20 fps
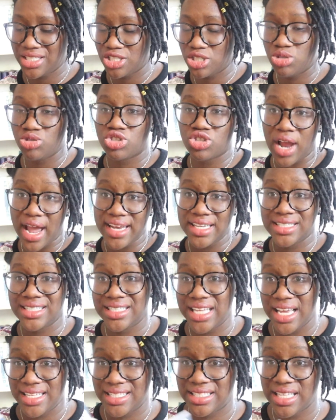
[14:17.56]
to try to
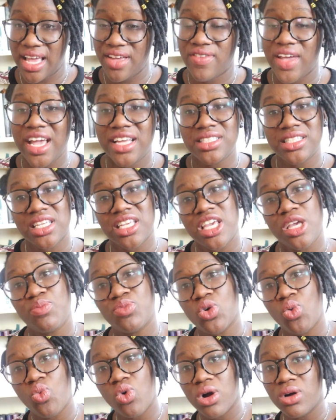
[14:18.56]
stay safe and to keep
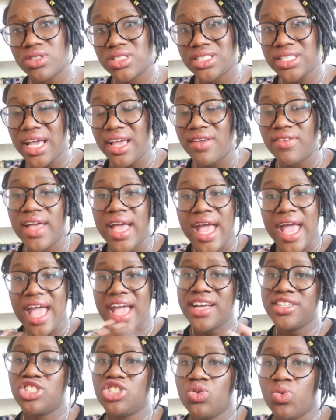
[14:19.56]
the world safe.
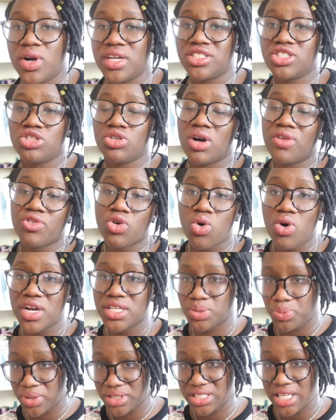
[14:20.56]
And she wants to, of
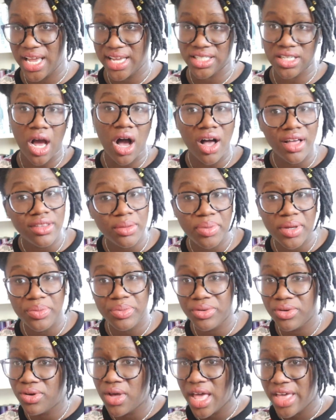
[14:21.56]
course, protect all the
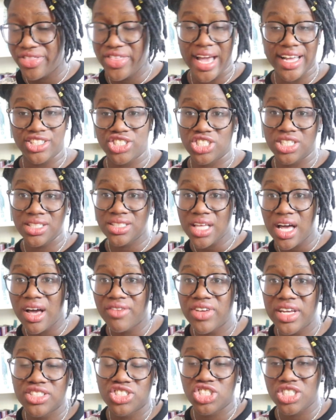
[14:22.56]
people that she
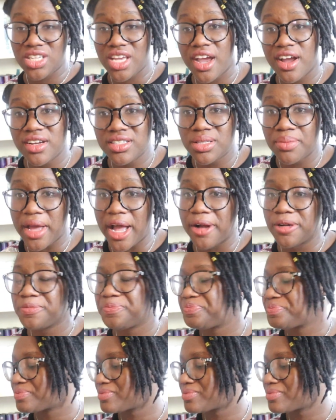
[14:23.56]
loves and she cares about.